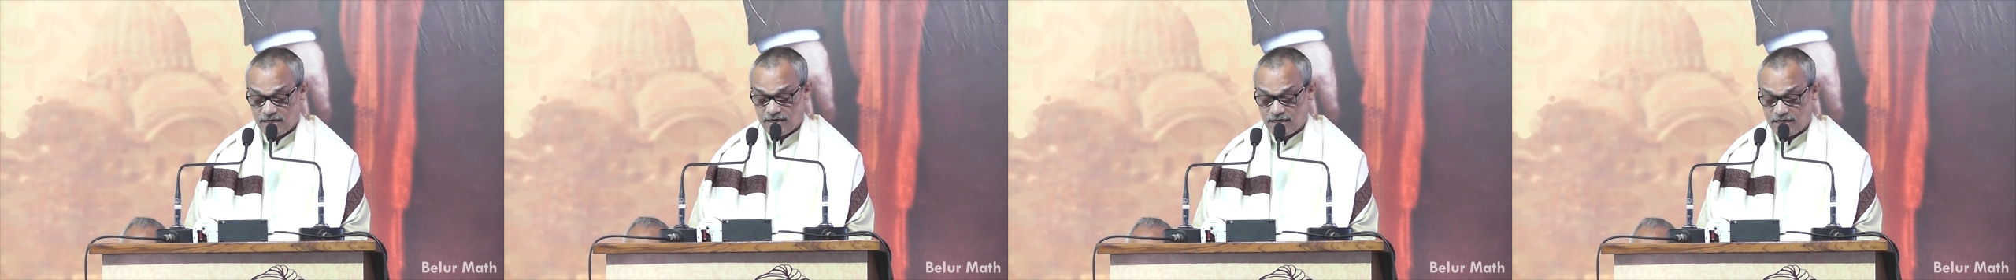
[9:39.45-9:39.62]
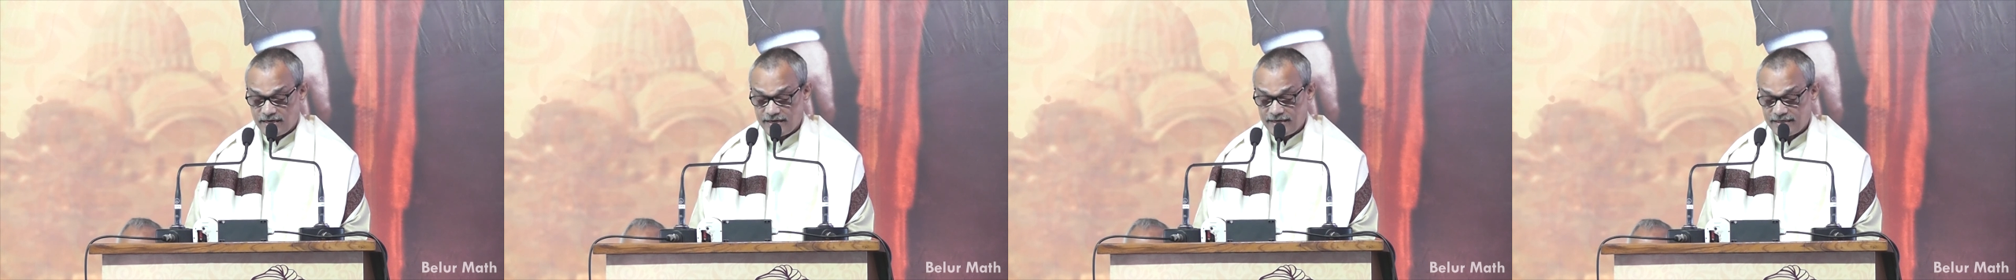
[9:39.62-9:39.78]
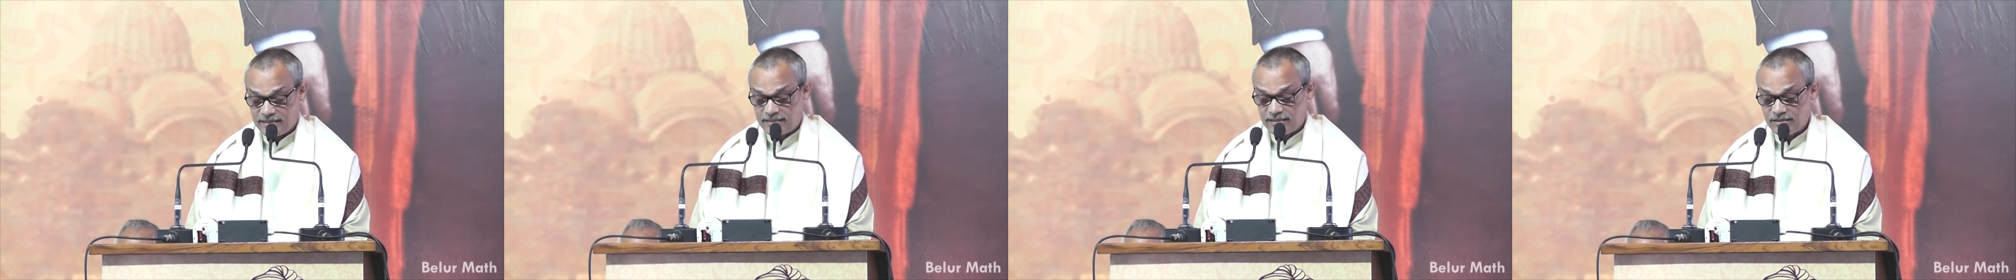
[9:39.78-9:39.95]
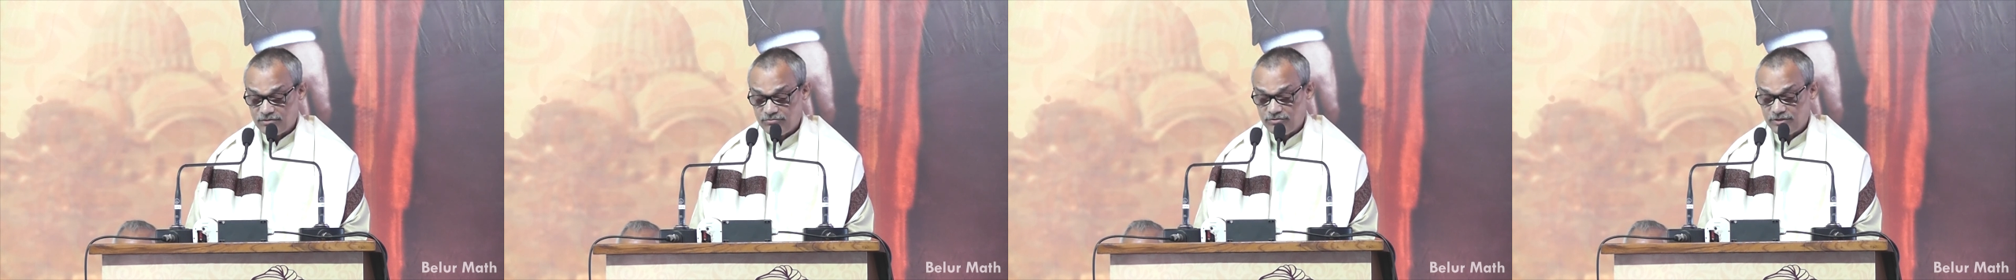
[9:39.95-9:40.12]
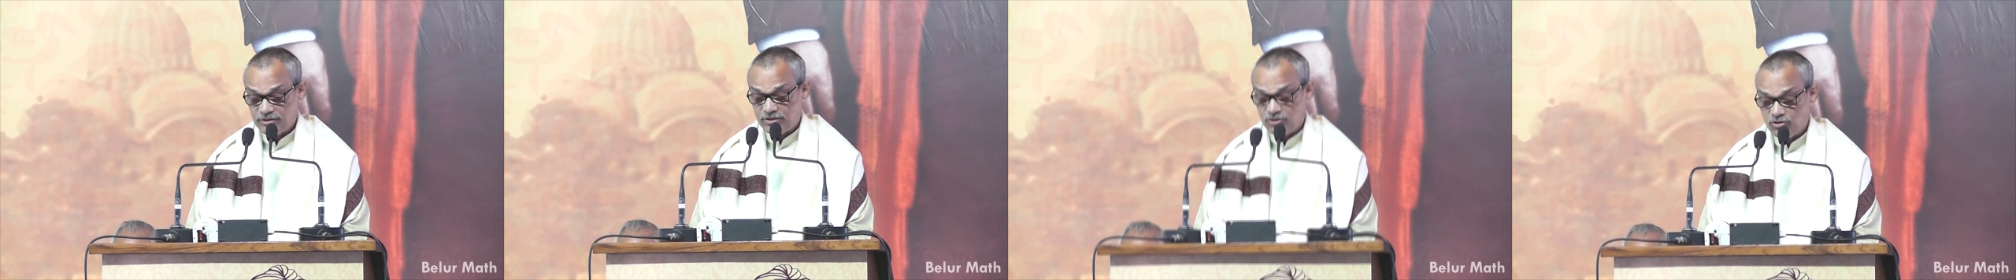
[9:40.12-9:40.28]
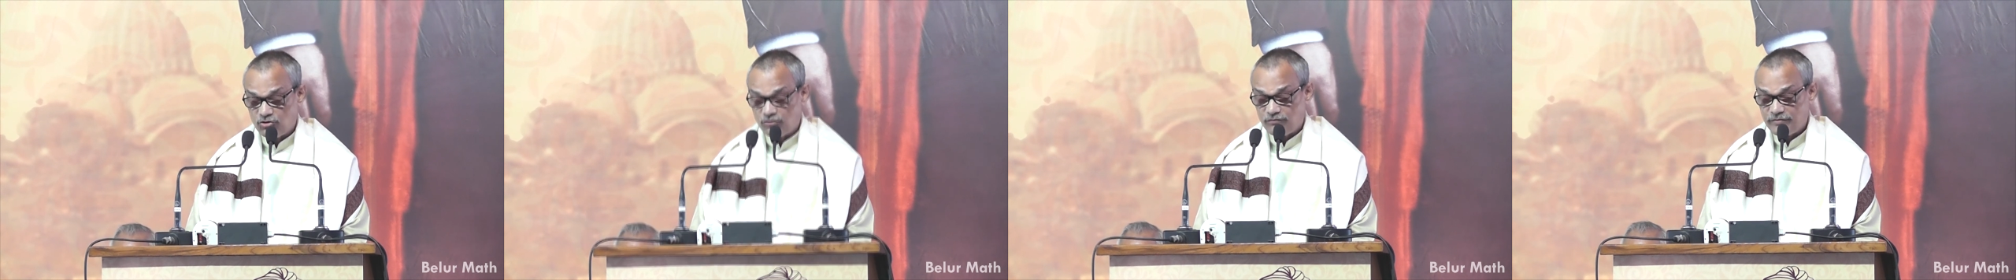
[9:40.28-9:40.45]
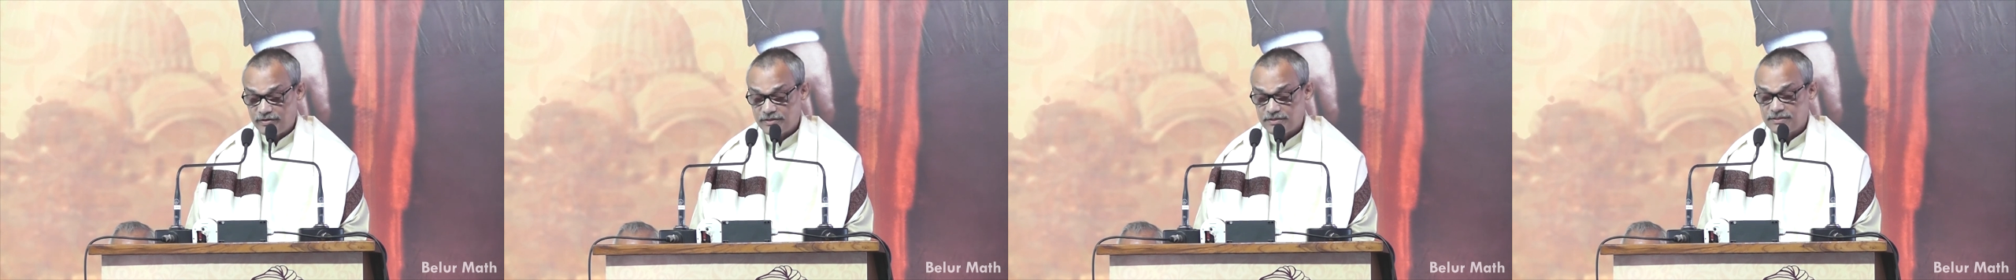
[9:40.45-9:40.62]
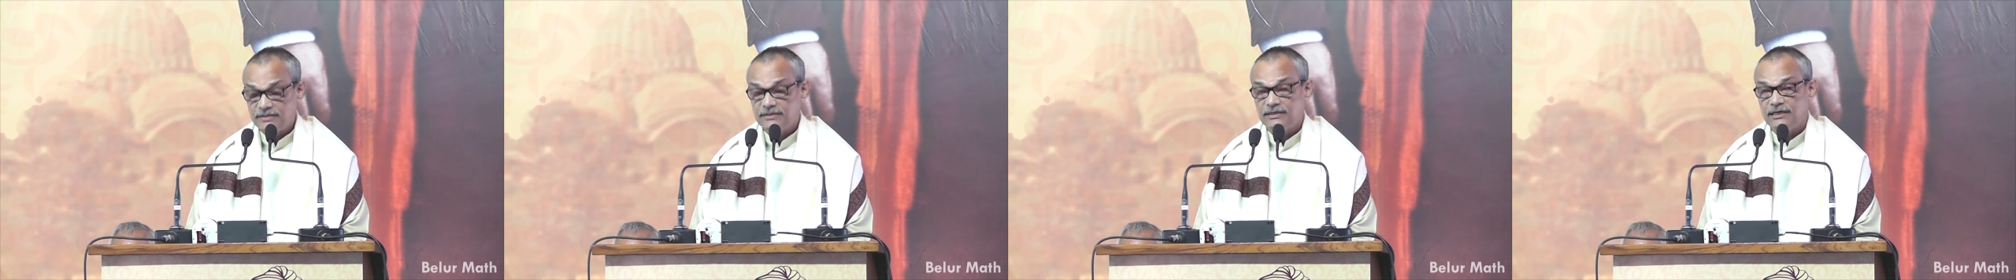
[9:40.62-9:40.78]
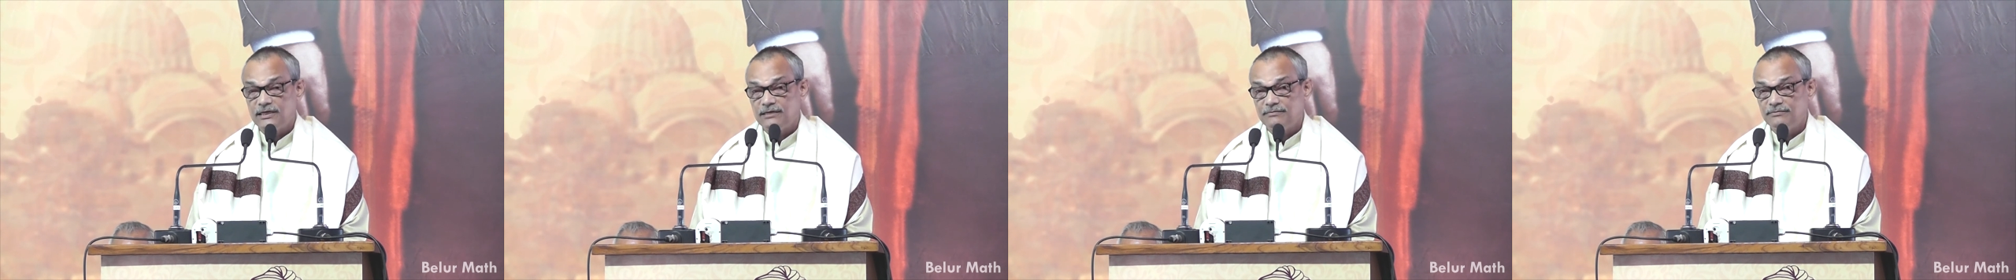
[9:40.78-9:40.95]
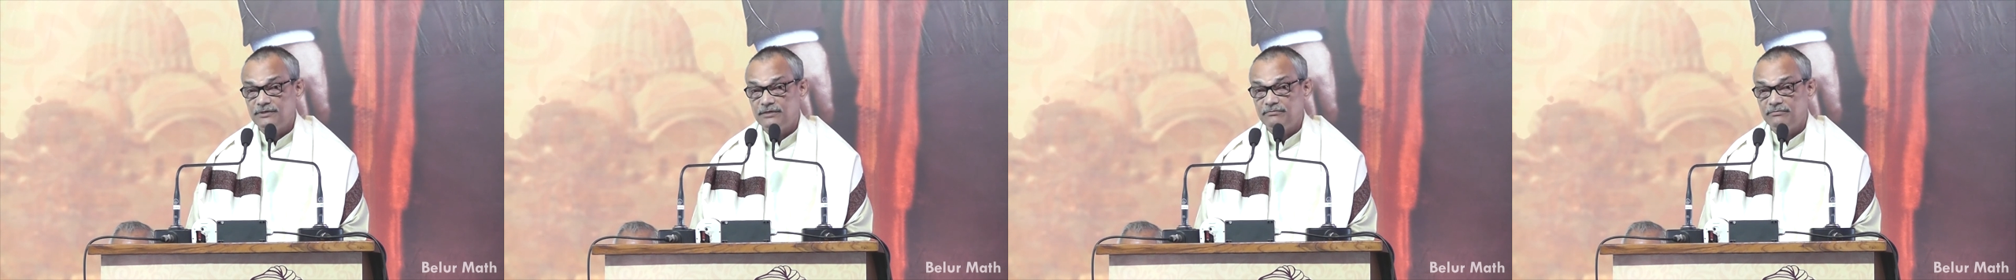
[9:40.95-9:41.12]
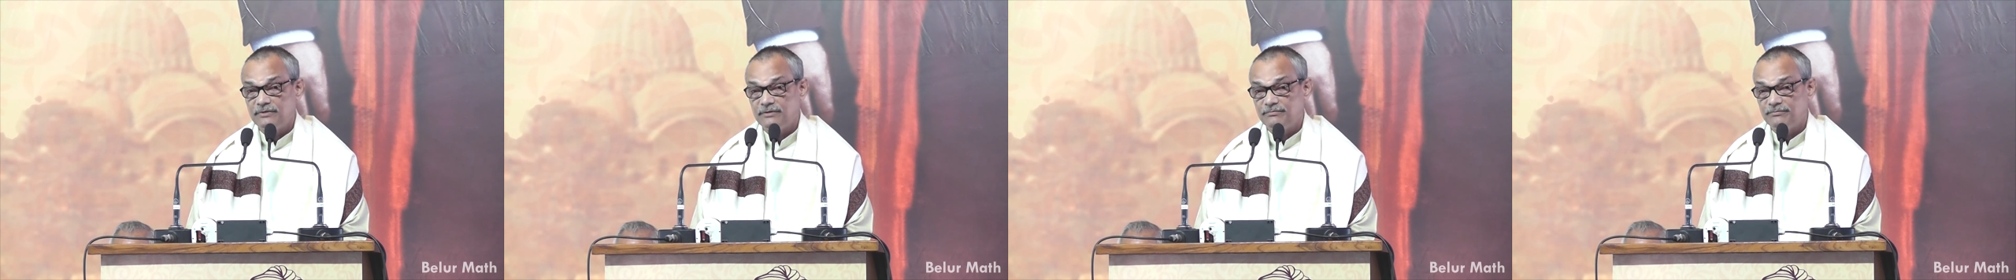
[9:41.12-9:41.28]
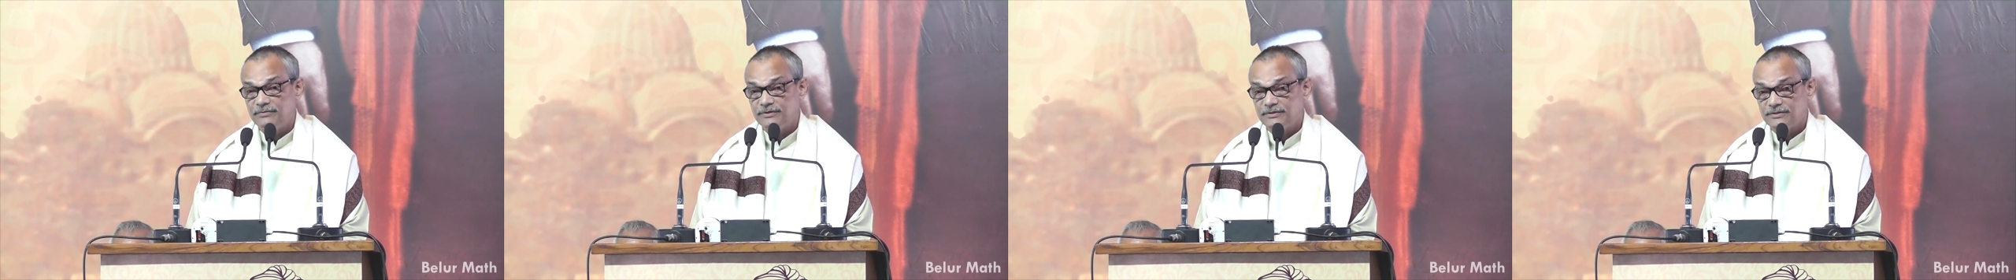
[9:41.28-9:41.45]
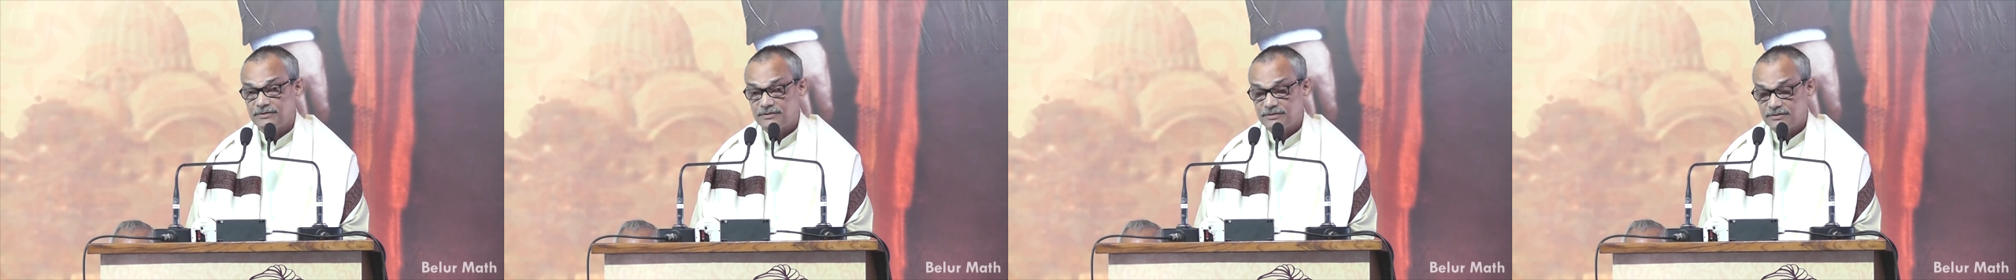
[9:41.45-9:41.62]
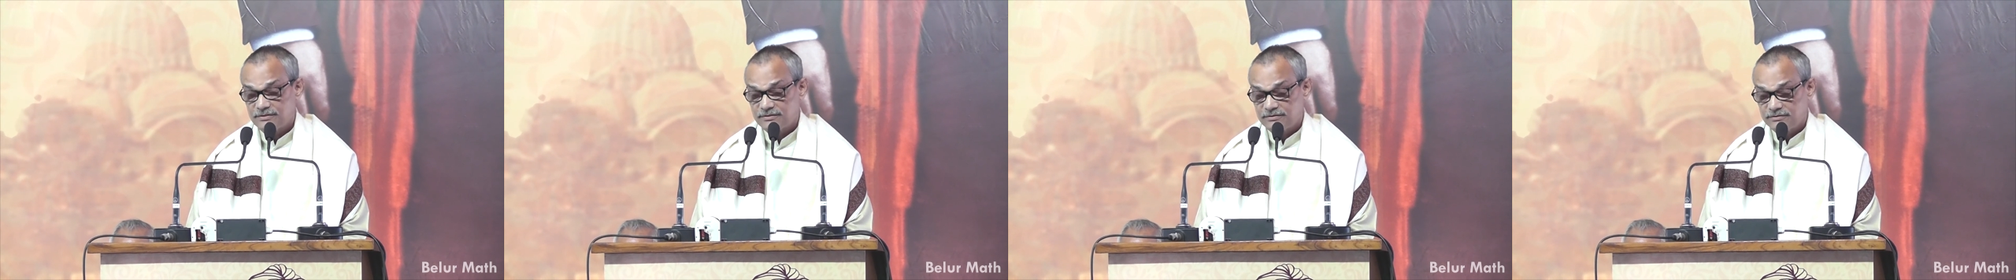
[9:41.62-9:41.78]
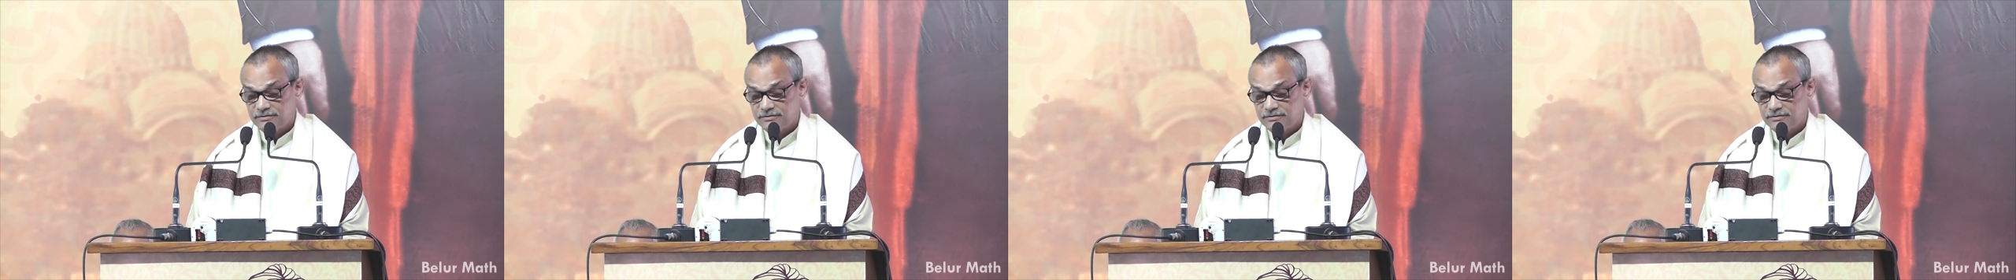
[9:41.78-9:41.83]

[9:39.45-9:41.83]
connecting with the overseas alumni members.